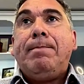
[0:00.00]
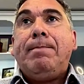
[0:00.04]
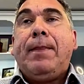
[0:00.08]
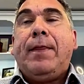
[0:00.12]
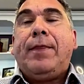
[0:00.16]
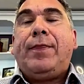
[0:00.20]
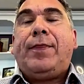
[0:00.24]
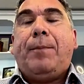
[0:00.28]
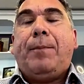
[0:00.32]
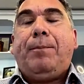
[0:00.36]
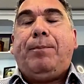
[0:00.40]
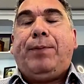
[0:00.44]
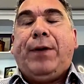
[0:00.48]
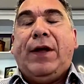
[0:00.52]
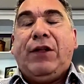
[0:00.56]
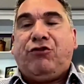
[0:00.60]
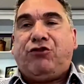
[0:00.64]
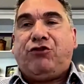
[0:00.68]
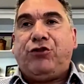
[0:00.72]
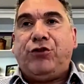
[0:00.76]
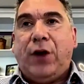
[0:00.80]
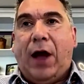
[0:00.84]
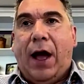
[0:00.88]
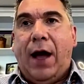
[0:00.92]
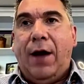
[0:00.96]
the
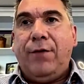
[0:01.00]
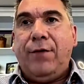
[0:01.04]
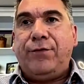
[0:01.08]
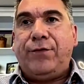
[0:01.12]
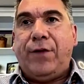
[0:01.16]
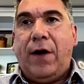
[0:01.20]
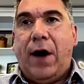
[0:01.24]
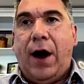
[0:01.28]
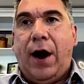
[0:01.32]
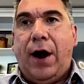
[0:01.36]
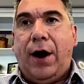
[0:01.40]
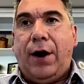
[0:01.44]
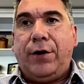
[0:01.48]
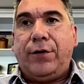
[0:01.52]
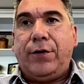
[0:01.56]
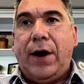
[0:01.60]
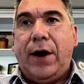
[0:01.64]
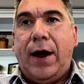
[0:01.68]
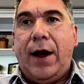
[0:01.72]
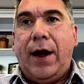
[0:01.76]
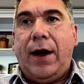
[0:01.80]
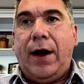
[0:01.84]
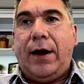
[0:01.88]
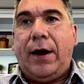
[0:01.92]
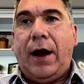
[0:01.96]
picture of
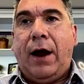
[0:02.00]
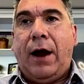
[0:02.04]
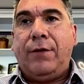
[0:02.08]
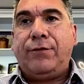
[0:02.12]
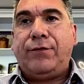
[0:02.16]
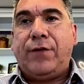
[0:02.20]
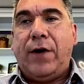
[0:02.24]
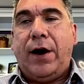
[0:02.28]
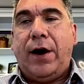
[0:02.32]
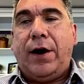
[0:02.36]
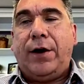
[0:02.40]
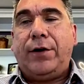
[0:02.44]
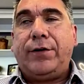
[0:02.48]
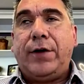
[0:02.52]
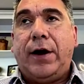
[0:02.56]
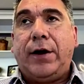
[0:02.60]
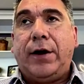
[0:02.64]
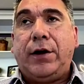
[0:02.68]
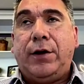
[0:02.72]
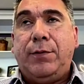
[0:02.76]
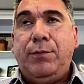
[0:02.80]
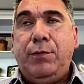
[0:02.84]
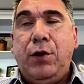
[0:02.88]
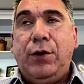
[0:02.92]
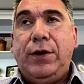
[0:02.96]
our
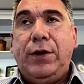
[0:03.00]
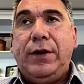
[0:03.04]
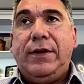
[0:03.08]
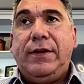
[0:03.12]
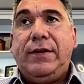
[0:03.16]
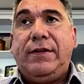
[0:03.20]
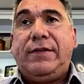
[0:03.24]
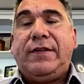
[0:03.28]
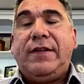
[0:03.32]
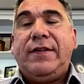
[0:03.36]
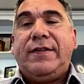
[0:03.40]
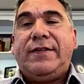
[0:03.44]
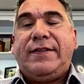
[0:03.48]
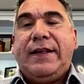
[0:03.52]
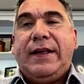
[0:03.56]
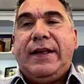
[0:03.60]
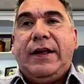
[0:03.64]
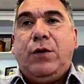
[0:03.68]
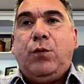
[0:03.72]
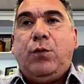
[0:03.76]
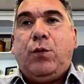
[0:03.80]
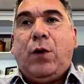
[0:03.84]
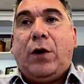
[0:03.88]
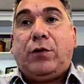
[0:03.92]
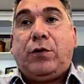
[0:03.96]
communities to see
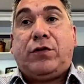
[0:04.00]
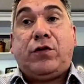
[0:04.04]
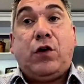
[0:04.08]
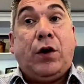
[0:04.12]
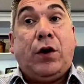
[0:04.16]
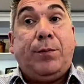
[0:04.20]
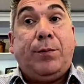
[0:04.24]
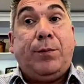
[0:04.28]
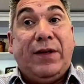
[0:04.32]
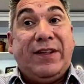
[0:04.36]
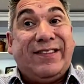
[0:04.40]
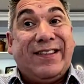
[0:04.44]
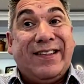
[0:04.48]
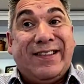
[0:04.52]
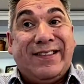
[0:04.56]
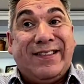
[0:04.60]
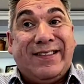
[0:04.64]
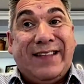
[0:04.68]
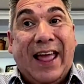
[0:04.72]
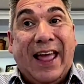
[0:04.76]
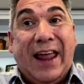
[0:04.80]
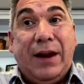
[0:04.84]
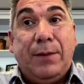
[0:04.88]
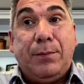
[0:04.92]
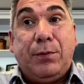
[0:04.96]
what's going to be
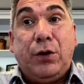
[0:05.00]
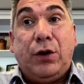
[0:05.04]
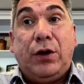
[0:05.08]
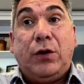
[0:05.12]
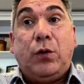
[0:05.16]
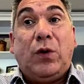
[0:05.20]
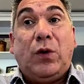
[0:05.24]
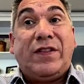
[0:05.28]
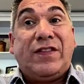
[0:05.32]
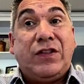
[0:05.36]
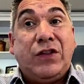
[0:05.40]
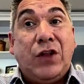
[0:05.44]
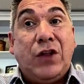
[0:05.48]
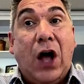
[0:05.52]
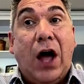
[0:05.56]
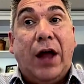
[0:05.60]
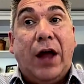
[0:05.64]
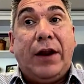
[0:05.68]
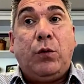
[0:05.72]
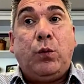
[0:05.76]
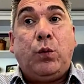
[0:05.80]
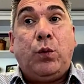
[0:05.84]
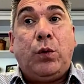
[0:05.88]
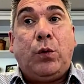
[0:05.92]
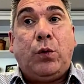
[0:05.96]
sustainable and what's not,
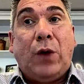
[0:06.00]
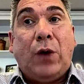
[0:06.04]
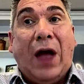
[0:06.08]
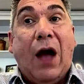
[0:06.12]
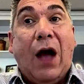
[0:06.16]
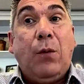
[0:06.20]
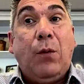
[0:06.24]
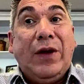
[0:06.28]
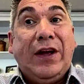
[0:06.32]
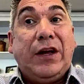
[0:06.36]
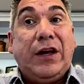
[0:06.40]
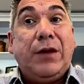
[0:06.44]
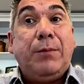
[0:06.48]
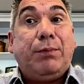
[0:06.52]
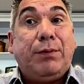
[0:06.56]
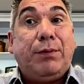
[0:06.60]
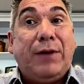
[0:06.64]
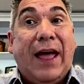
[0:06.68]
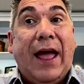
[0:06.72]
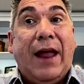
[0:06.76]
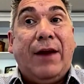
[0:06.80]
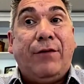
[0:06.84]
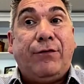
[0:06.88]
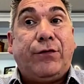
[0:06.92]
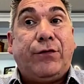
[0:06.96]
and how we can
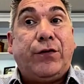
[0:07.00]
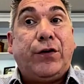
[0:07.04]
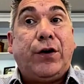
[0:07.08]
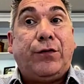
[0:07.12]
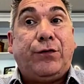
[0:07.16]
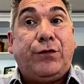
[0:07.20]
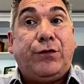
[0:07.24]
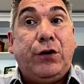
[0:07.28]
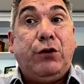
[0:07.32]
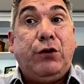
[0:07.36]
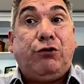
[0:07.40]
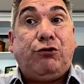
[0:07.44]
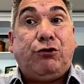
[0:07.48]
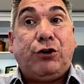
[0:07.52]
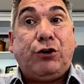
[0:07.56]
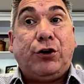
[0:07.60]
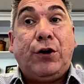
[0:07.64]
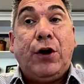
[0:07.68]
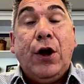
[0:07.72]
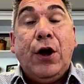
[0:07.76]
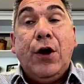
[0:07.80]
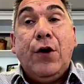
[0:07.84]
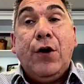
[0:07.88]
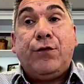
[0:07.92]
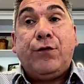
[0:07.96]
plan for
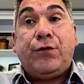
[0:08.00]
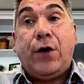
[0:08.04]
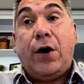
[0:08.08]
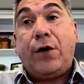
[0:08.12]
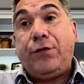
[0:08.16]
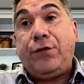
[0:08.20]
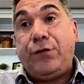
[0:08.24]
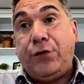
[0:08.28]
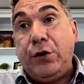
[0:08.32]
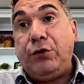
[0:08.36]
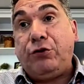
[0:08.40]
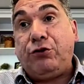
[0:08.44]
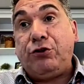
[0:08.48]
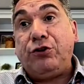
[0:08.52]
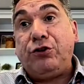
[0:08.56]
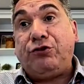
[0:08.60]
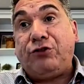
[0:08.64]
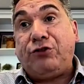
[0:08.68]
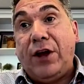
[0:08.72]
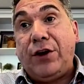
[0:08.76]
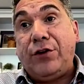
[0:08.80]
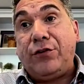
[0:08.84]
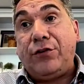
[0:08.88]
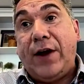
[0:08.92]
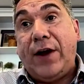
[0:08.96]
our future
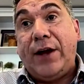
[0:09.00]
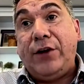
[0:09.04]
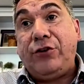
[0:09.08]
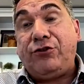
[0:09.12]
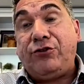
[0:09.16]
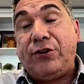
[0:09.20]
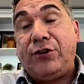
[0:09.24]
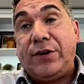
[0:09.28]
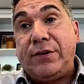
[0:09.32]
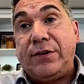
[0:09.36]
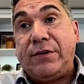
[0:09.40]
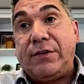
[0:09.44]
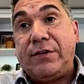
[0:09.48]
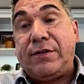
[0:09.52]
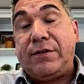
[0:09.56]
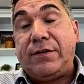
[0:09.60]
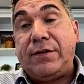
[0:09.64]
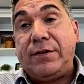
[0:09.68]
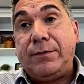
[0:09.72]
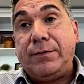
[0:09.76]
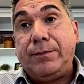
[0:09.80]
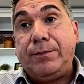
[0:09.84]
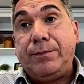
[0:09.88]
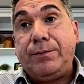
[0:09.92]
generations.